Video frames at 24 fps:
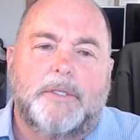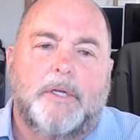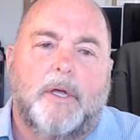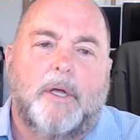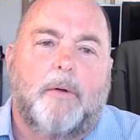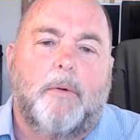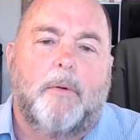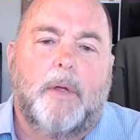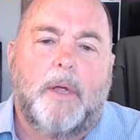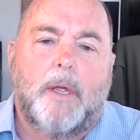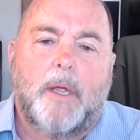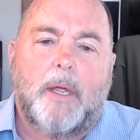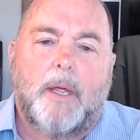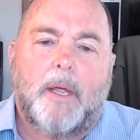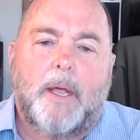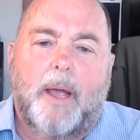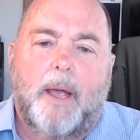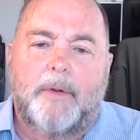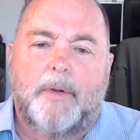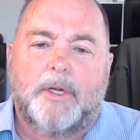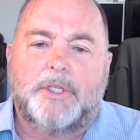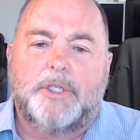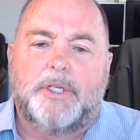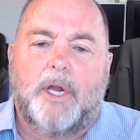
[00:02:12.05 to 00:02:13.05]
So
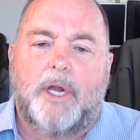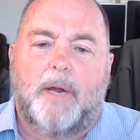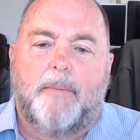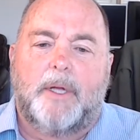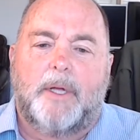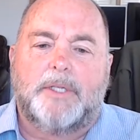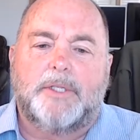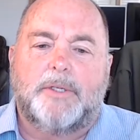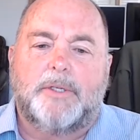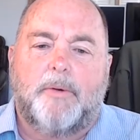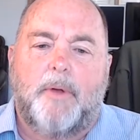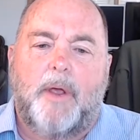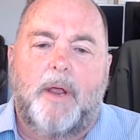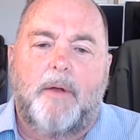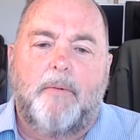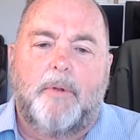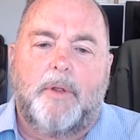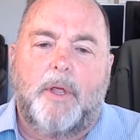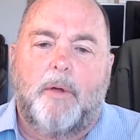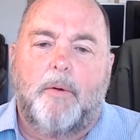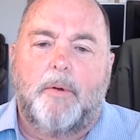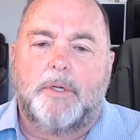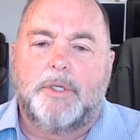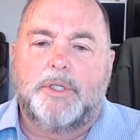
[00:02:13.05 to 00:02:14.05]
I'm going to share my screen with
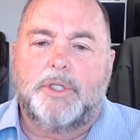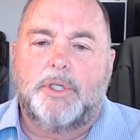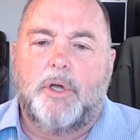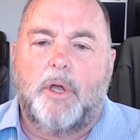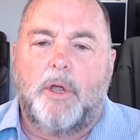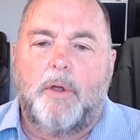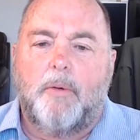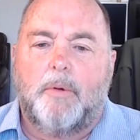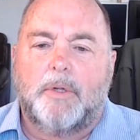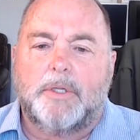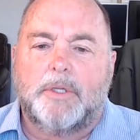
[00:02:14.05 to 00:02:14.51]
you and show you what's